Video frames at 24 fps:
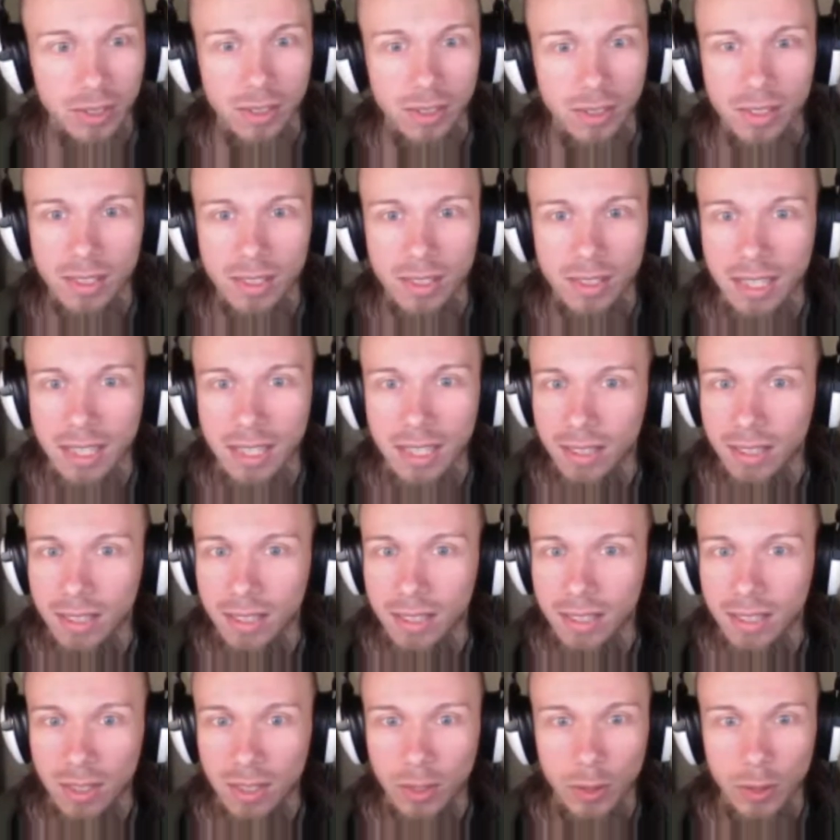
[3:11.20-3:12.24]
This
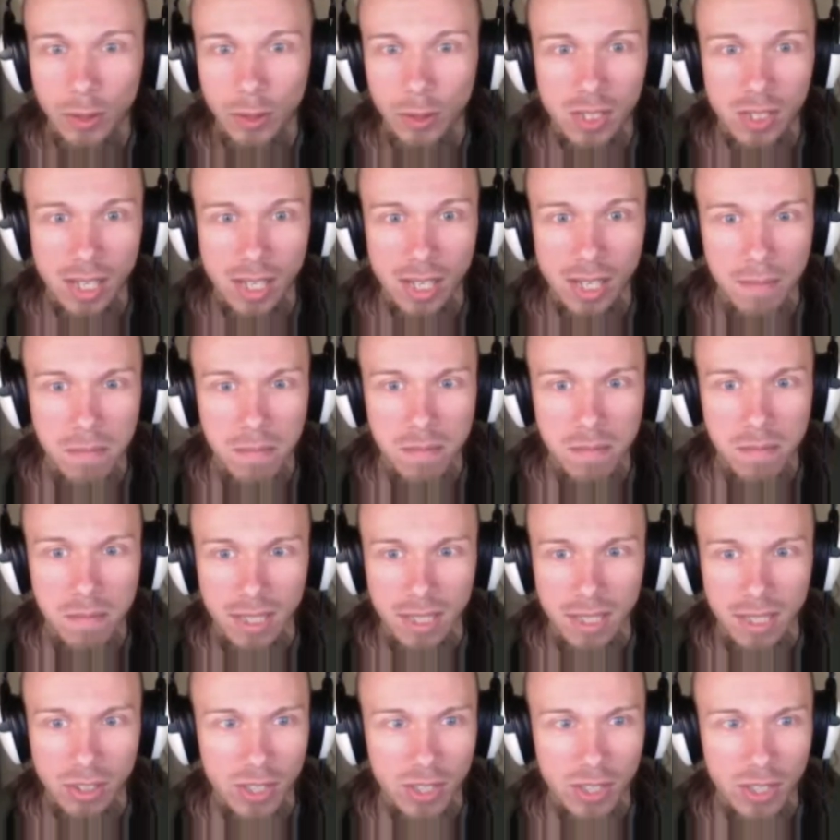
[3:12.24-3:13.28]
includes
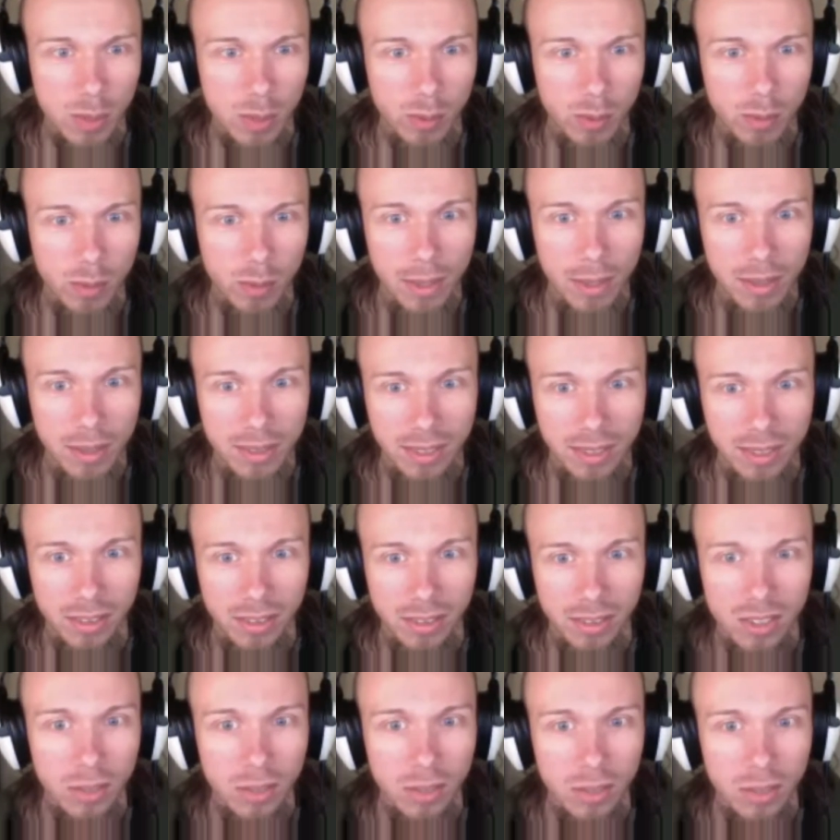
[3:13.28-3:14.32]
integration with Melodyne
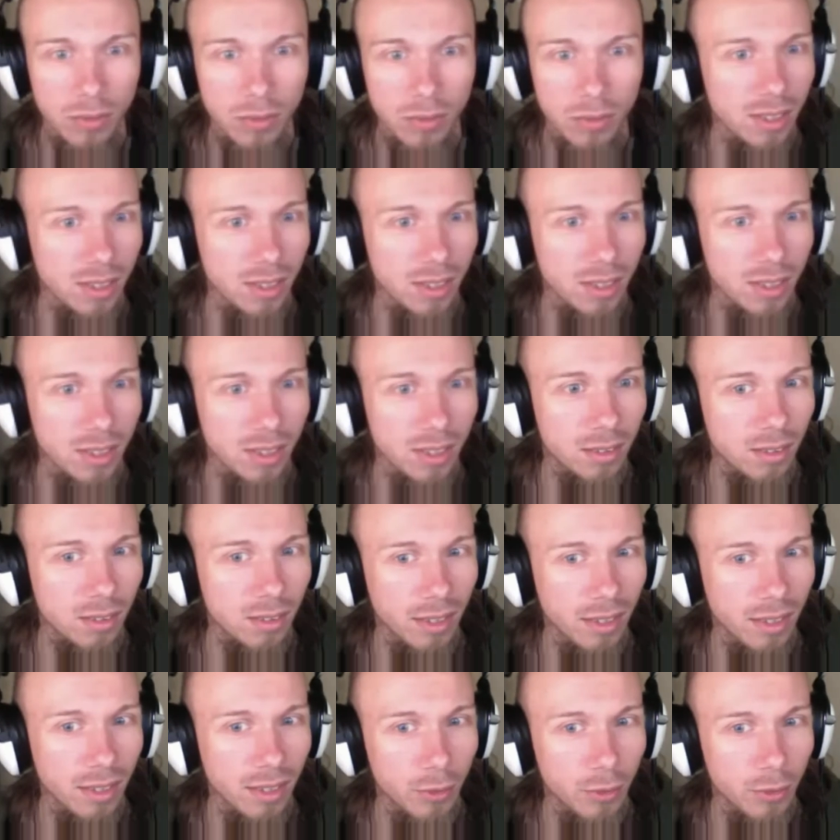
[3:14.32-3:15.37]
stuff, doesn't it? Like
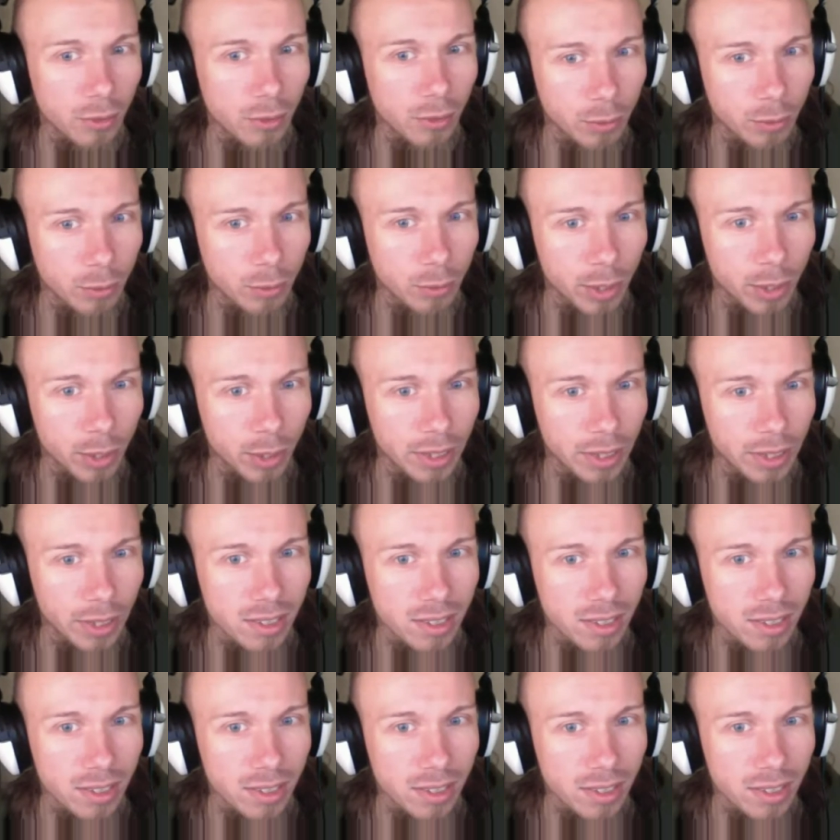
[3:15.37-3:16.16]
for that full price.